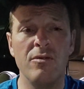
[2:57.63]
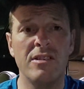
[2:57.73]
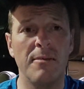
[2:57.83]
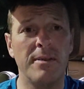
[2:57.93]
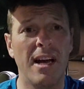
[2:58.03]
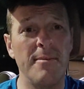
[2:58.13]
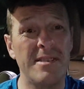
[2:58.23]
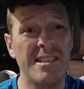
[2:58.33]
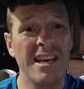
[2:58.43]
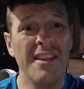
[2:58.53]

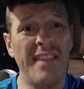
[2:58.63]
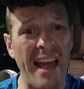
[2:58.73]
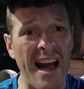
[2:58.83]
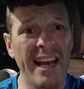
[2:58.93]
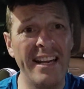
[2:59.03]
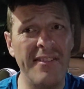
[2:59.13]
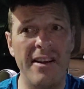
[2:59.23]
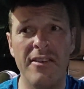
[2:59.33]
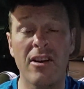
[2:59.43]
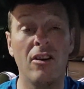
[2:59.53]
Sometimes they hide in
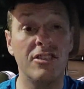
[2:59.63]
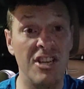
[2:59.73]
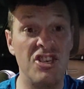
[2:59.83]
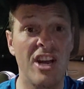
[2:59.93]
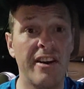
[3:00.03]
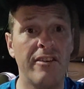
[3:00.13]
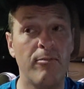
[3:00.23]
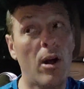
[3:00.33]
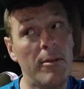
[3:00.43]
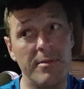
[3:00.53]
there. They're called degenerative
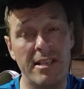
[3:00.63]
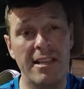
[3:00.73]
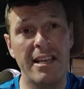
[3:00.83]
problems.